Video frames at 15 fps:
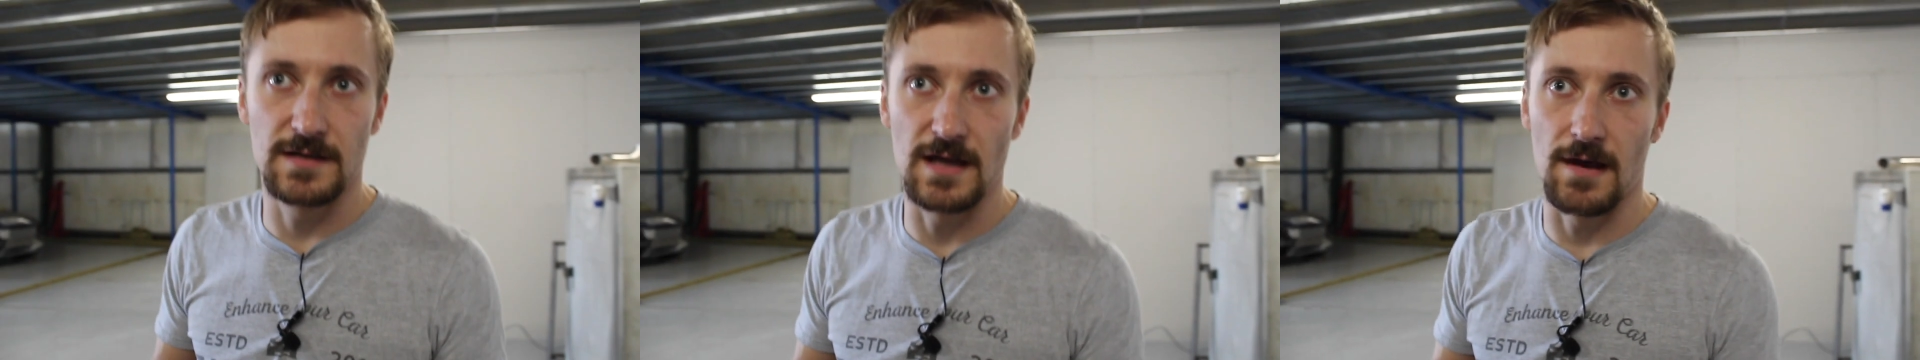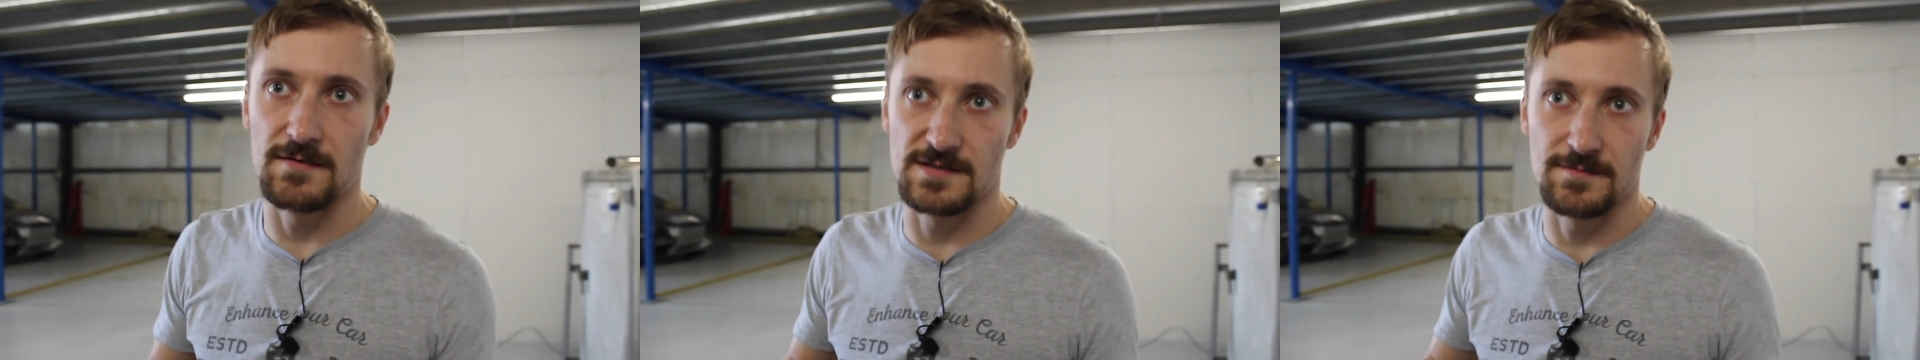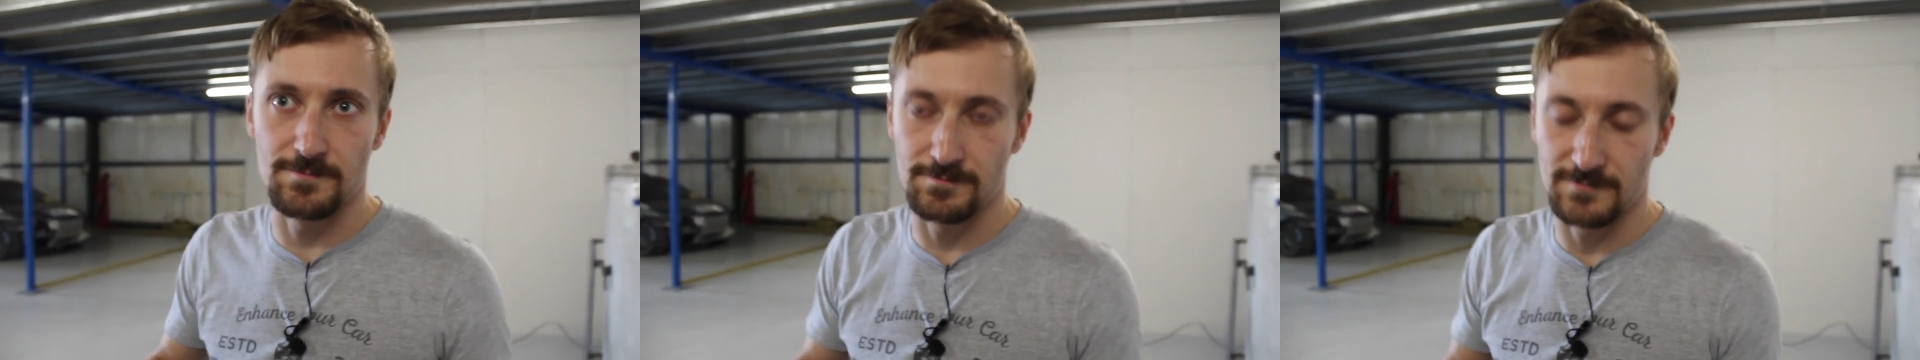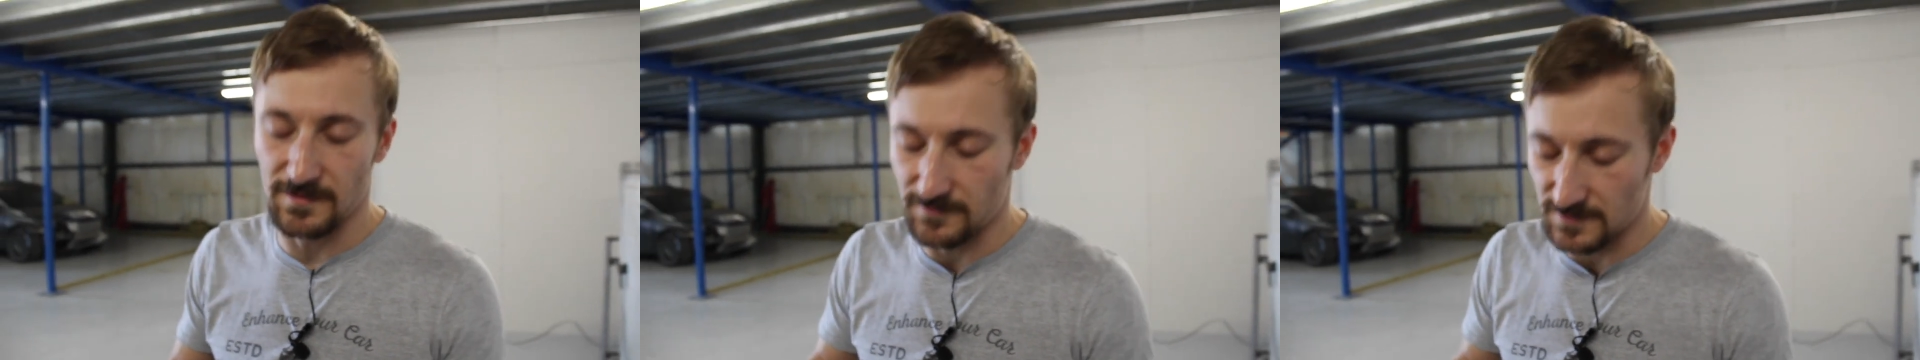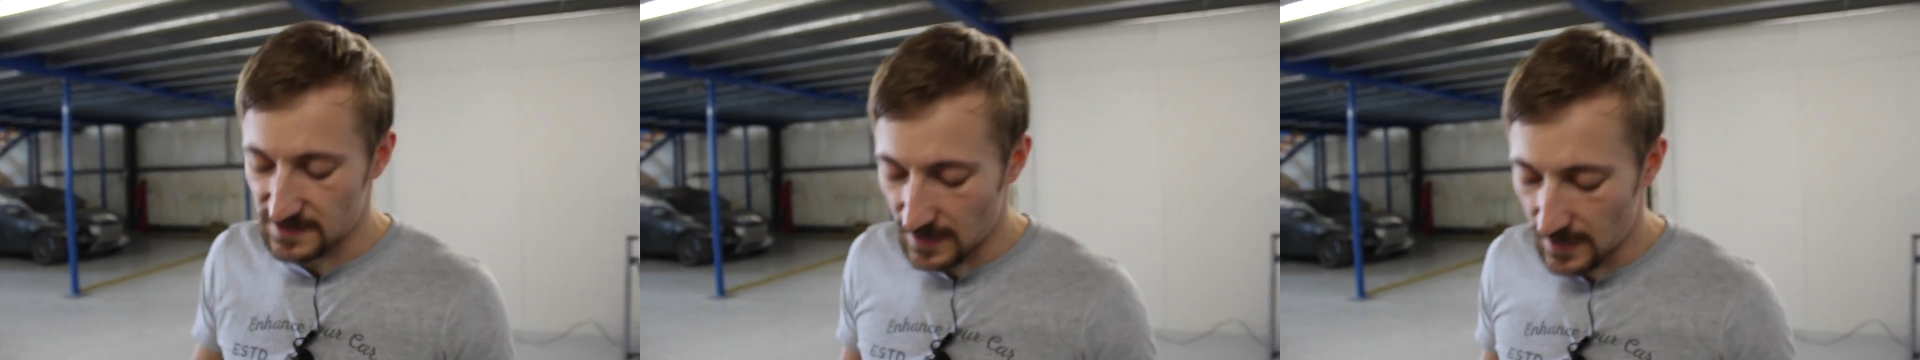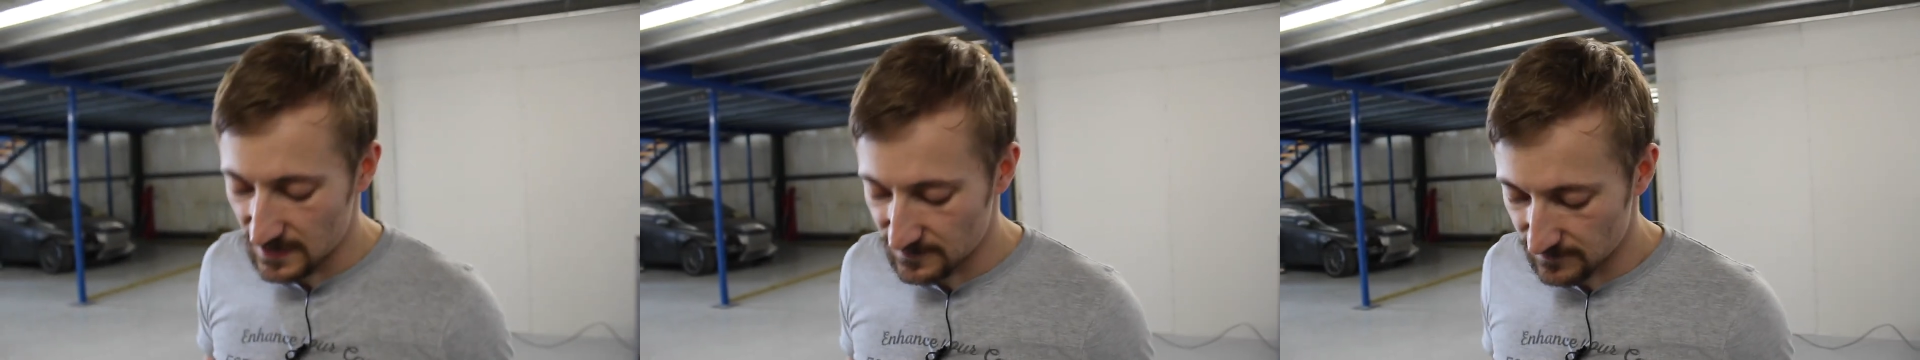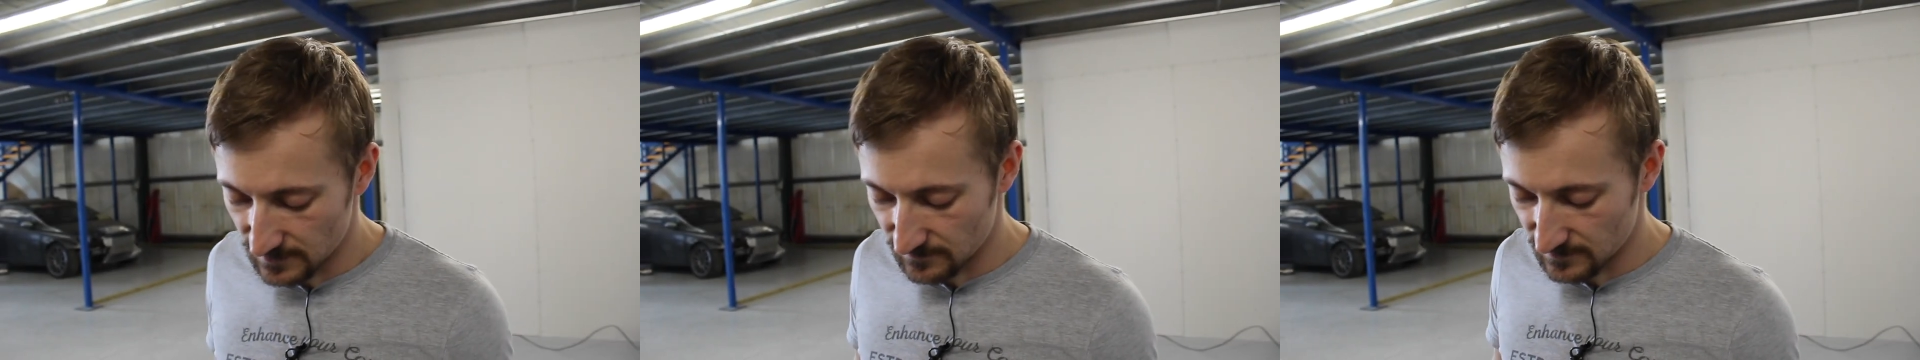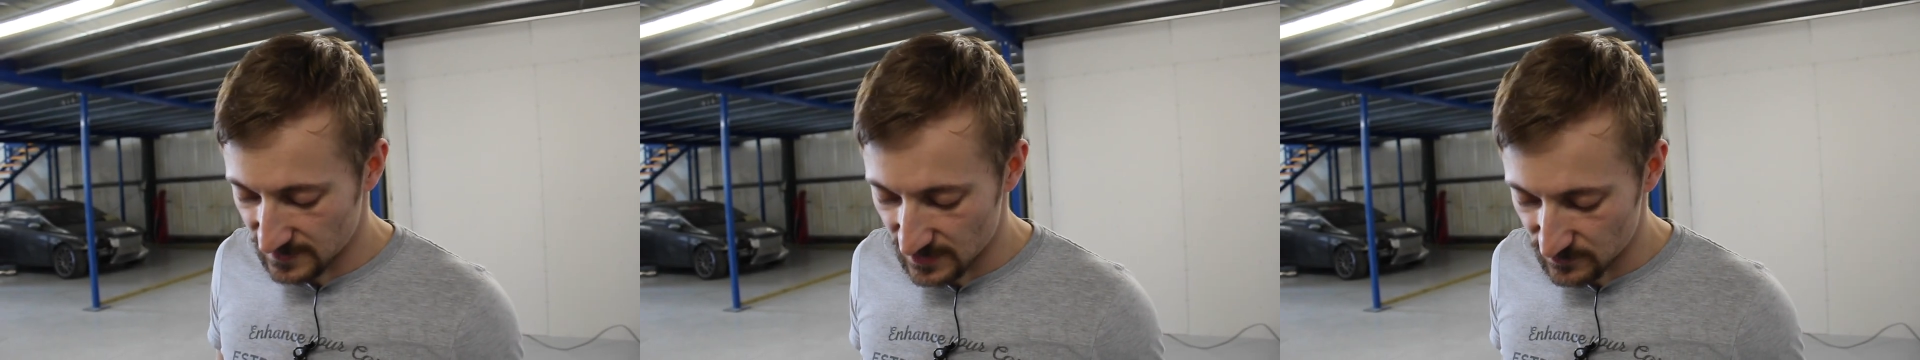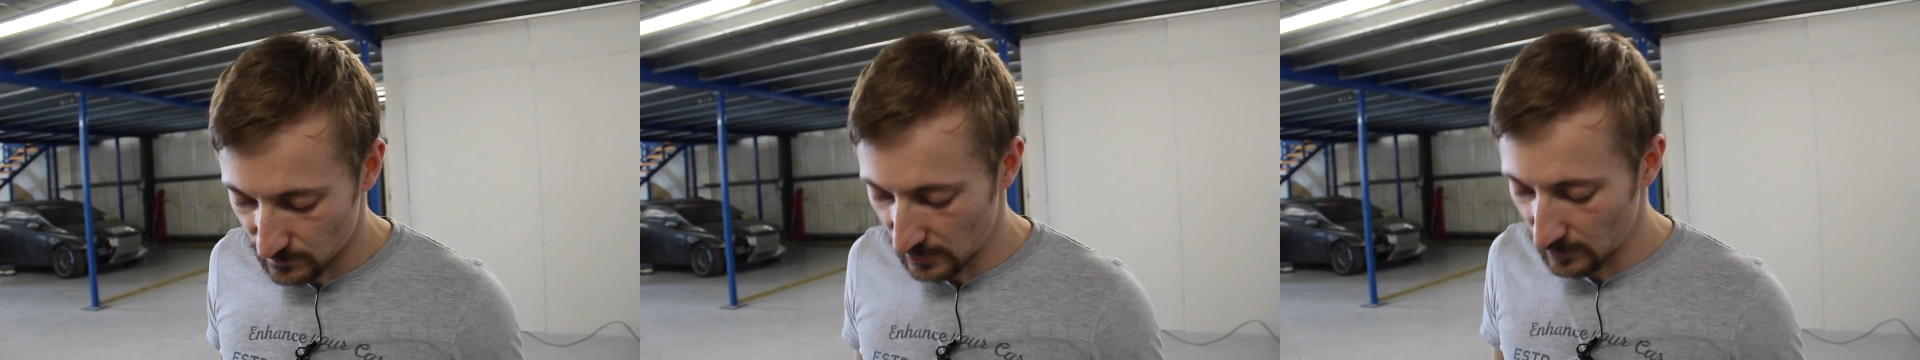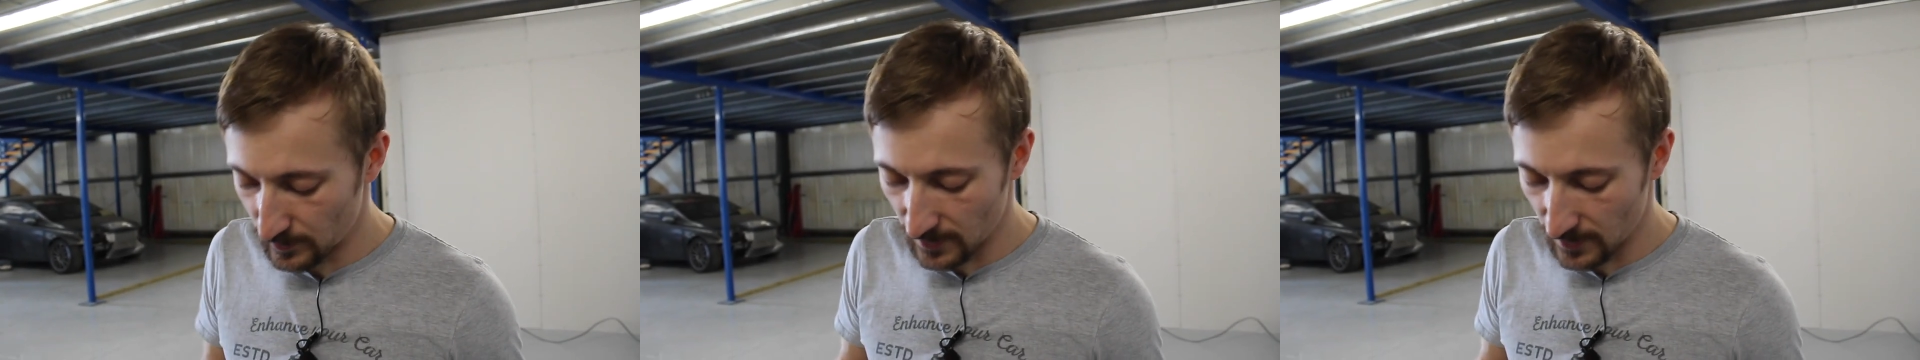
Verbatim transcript: you know, it's a different size for a different size wheel.